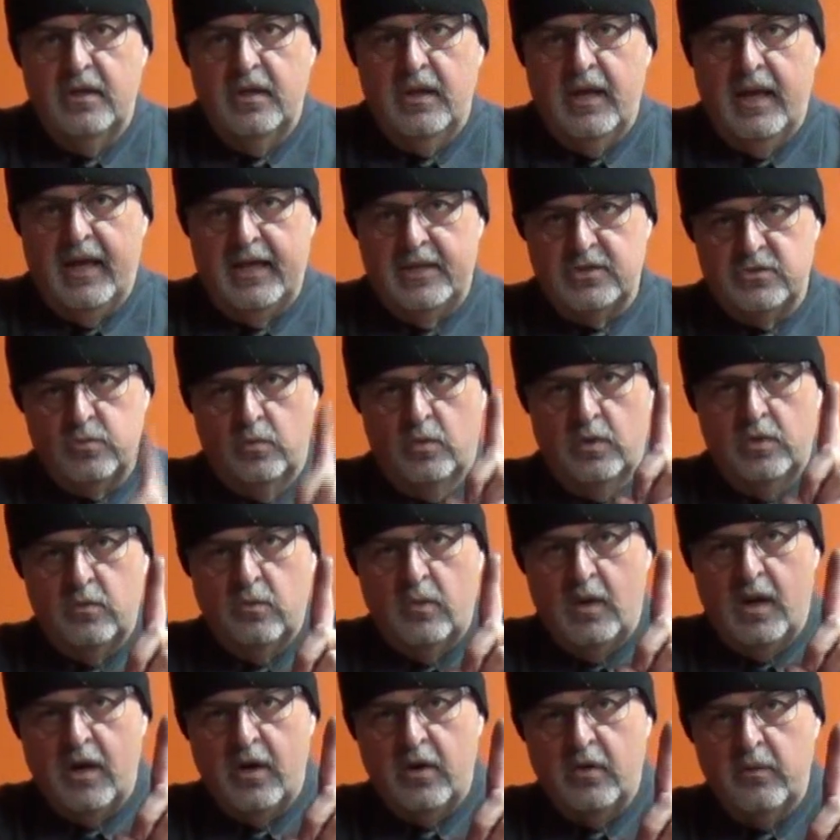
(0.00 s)
has one
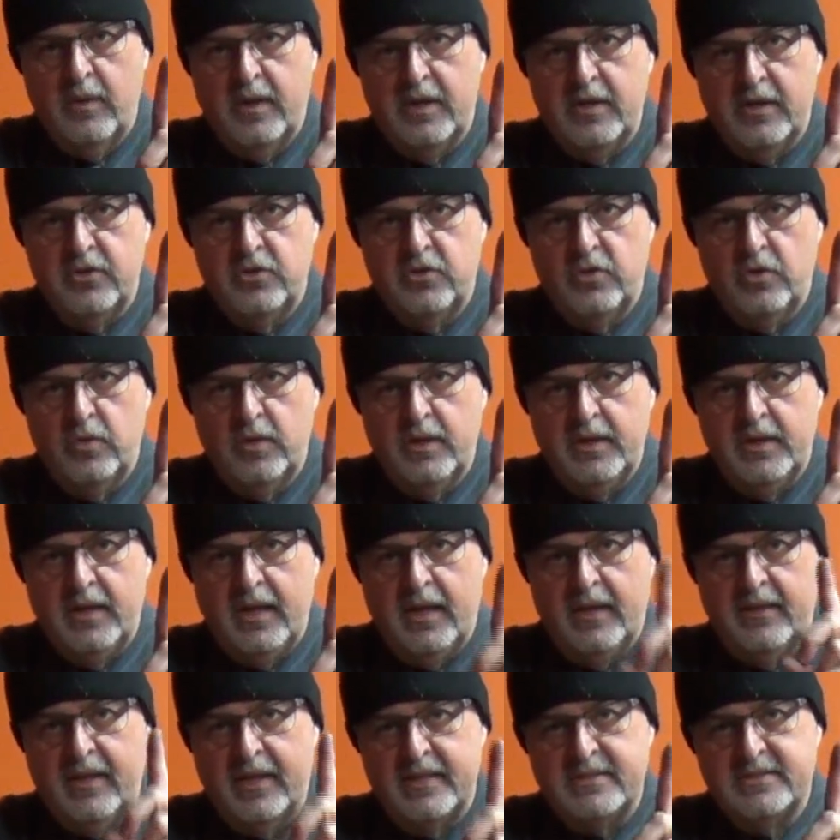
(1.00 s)
wire running to it,
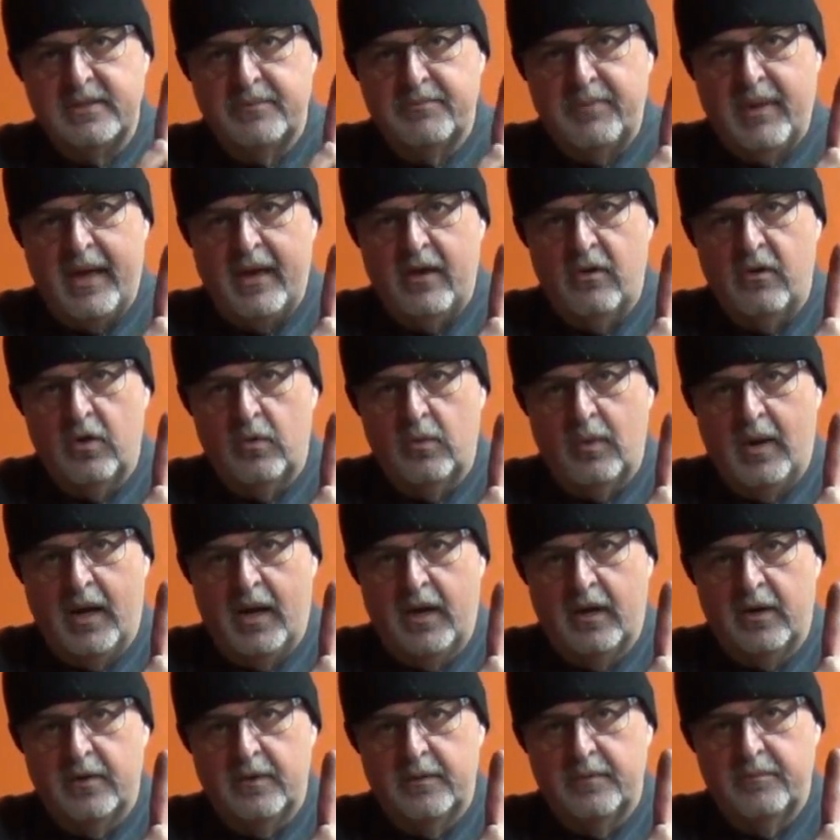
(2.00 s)
and that's the power
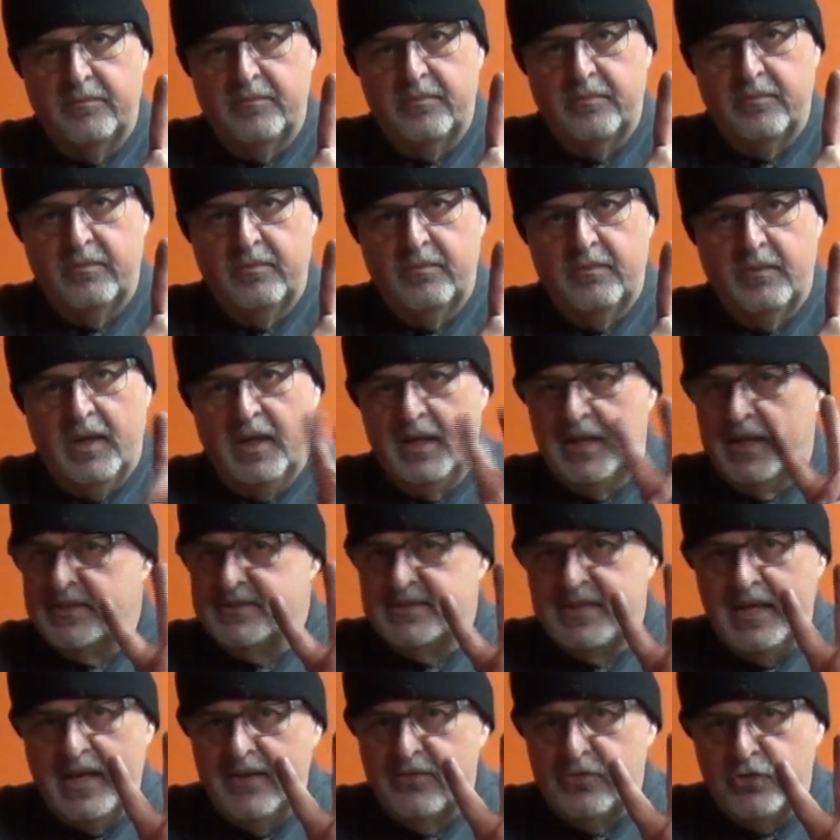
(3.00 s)
wire. It
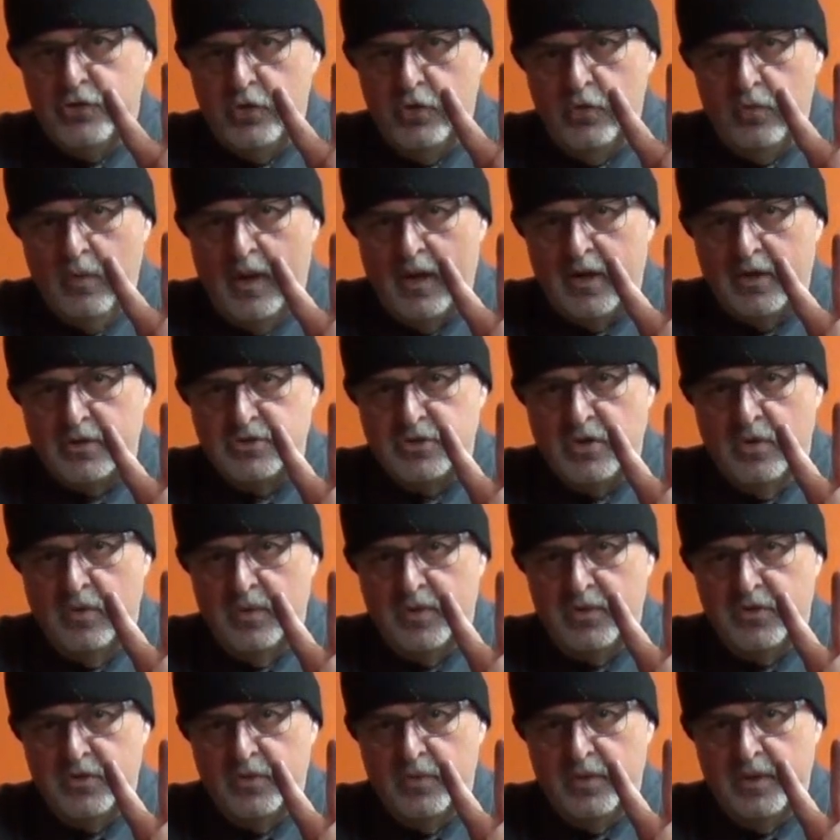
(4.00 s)
doesn't have two wires
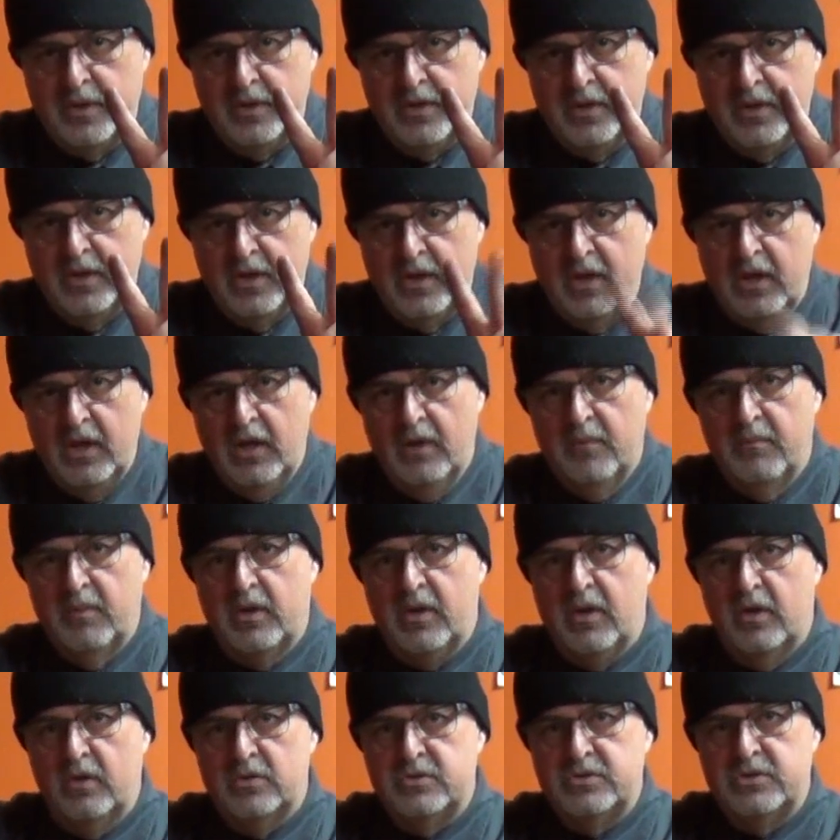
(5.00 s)
going to it
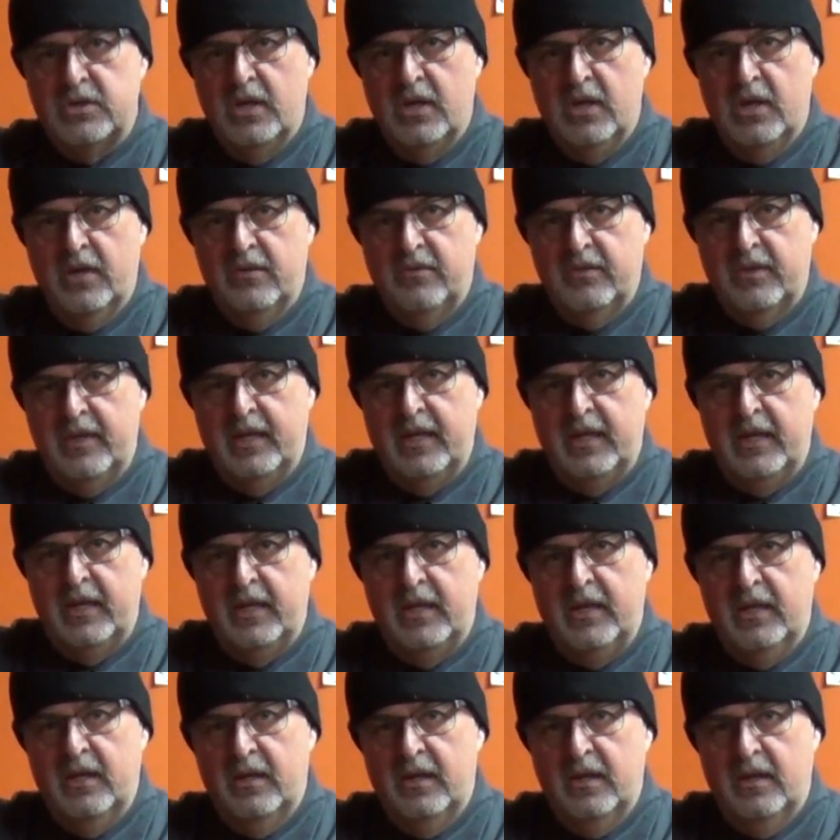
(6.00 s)
because
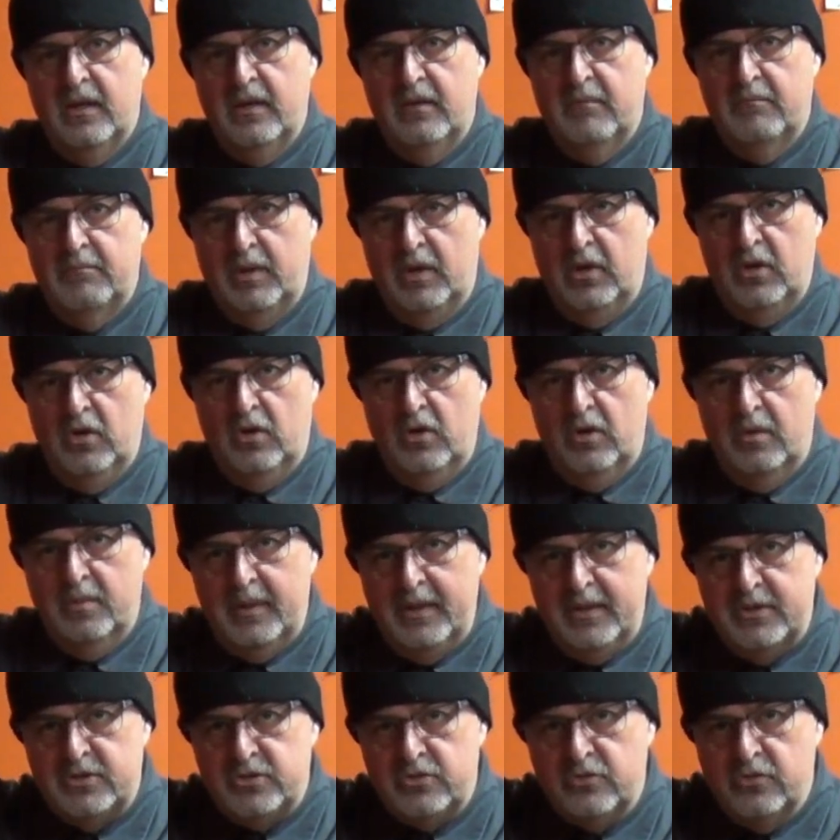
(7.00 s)
the
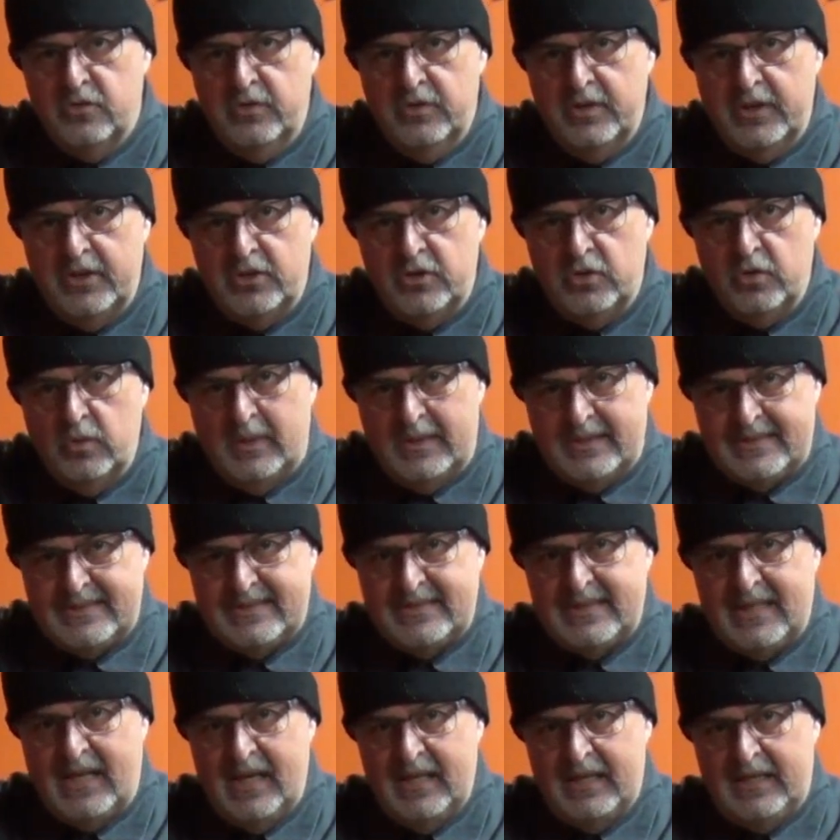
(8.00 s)
bulb is screwed into a
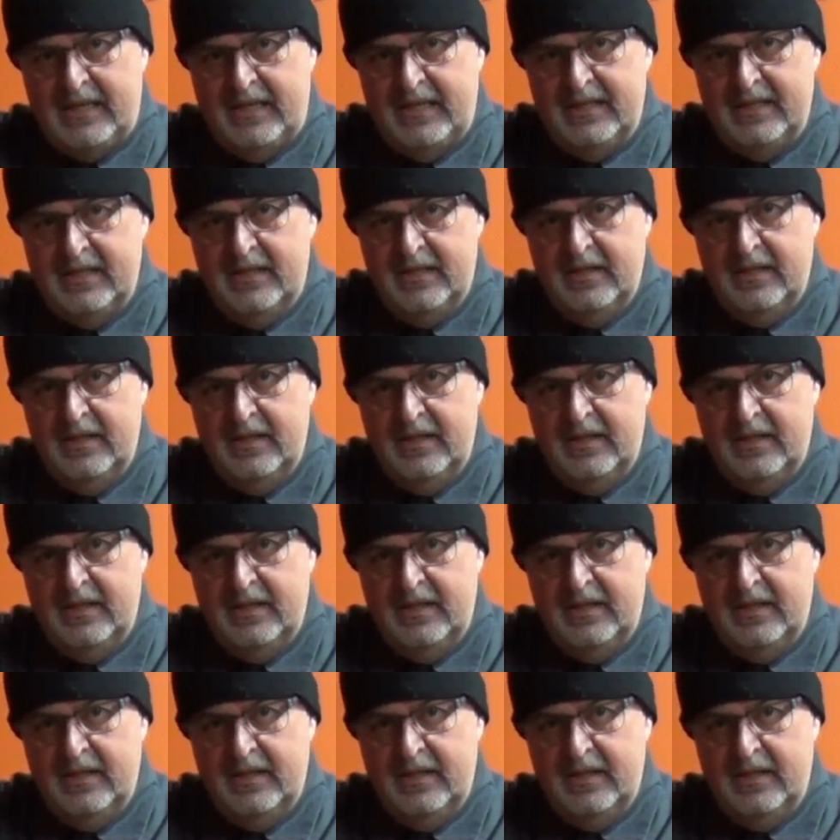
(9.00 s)
socket